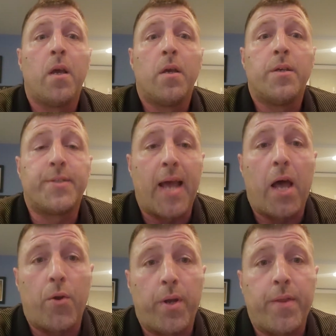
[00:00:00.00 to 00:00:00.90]

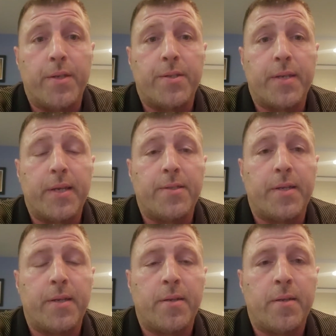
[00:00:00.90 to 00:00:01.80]
salary this
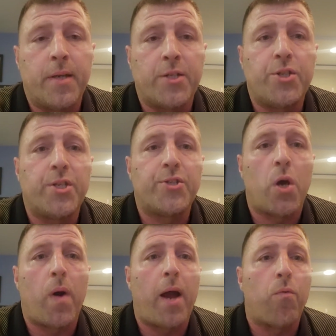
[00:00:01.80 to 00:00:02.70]
season. It's just
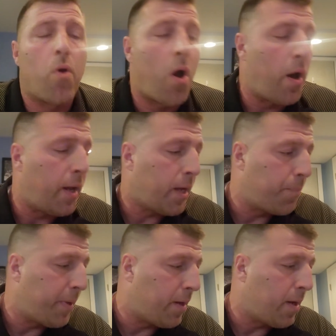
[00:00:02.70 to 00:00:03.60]
so ironic
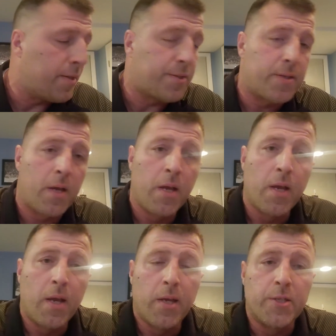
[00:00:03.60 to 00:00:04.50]
because
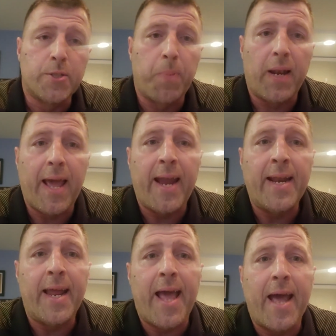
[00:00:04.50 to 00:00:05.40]
Spillane
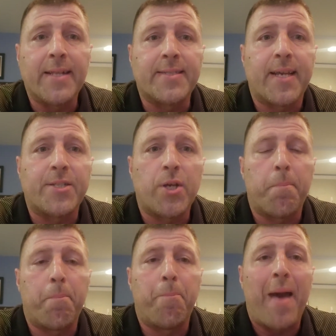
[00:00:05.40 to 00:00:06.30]
had such a
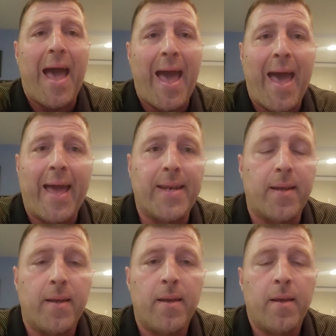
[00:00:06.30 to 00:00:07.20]
bad
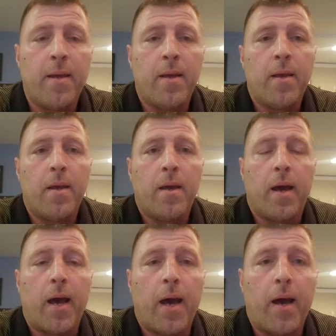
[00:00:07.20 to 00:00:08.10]

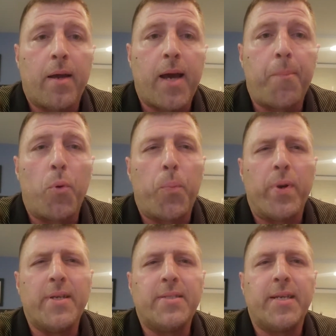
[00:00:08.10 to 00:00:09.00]
couple
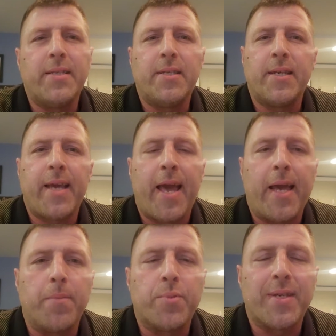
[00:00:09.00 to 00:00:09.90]
preseason
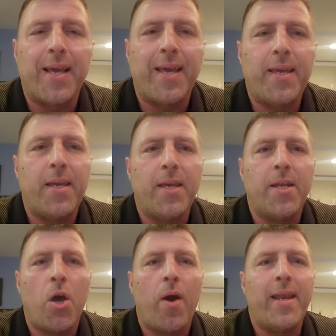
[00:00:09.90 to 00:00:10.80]
games.
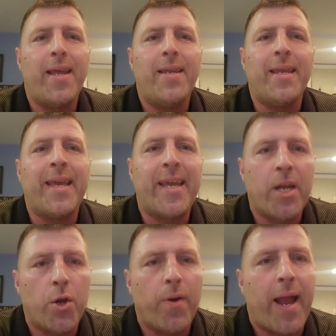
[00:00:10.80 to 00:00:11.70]
I didn't
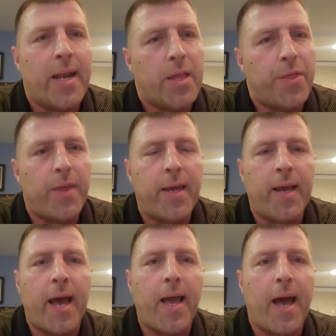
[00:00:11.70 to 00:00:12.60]
hear anything.
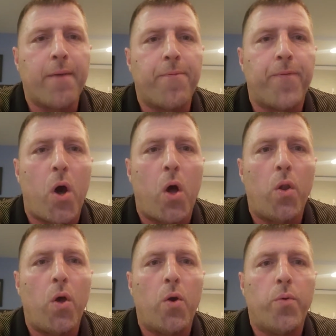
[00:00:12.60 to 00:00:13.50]
I
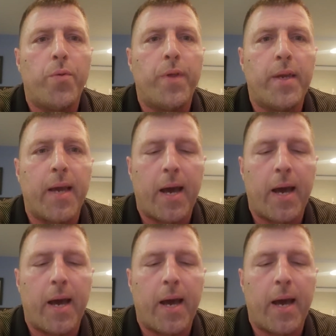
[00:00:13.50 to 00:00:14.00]
follow the